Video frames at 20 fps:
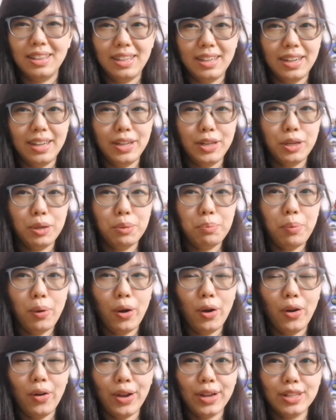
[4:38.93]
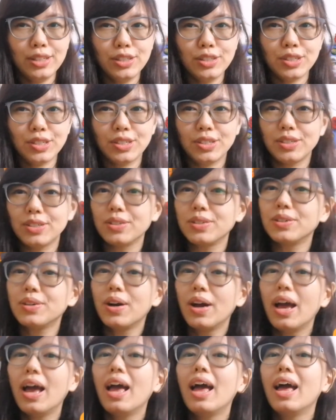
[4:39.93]
Did you point to
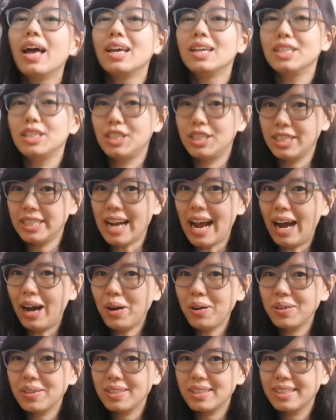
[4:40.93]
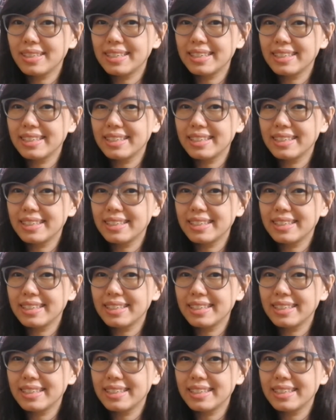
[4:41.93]
shout?